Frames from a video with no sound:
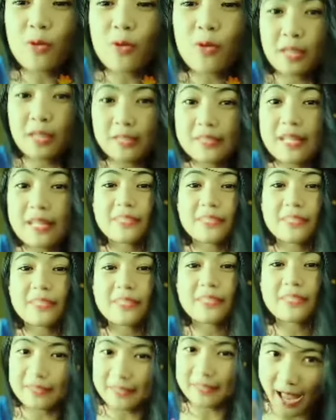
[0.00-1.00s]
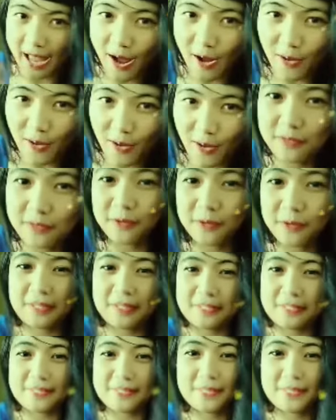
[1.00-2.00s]
Ah, okay. Not yet now, of
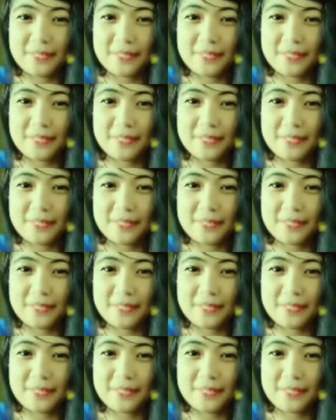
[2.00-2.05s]
course.